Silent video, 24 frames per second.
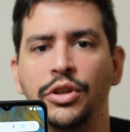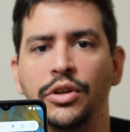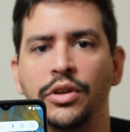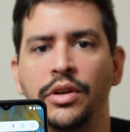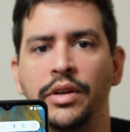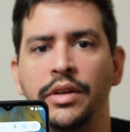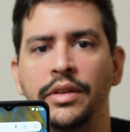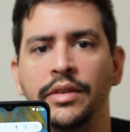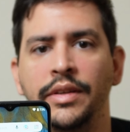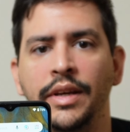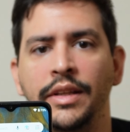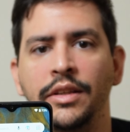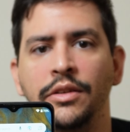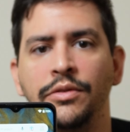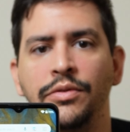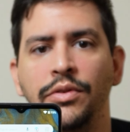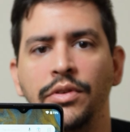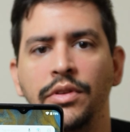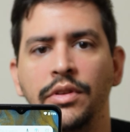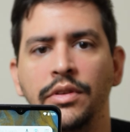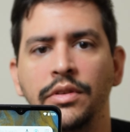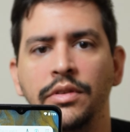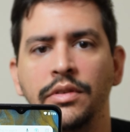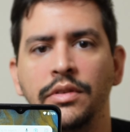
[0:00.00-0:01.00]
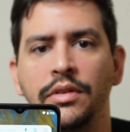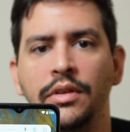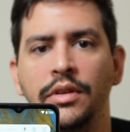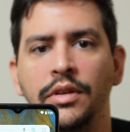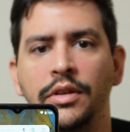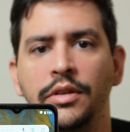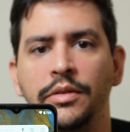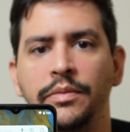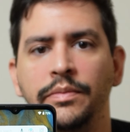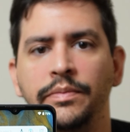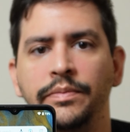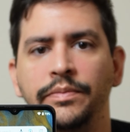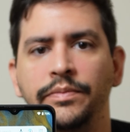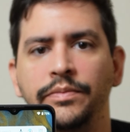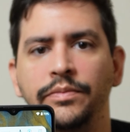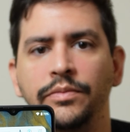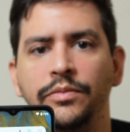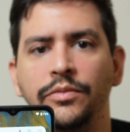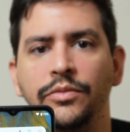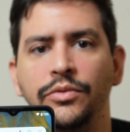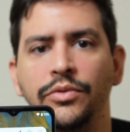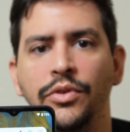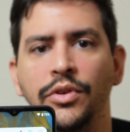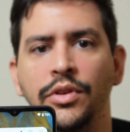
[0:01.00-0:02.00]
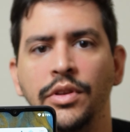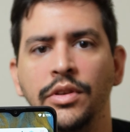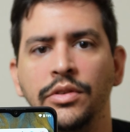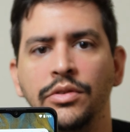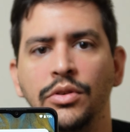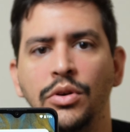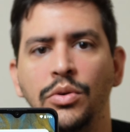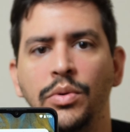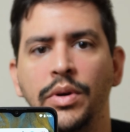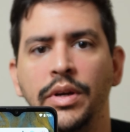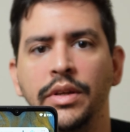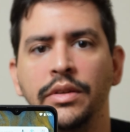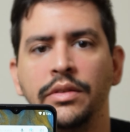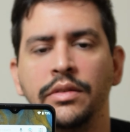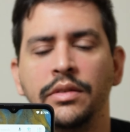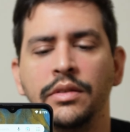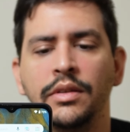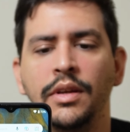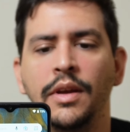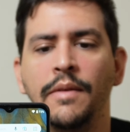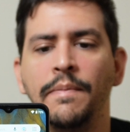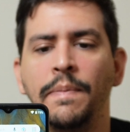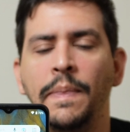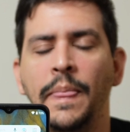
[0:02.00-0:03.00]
are intended for this OS.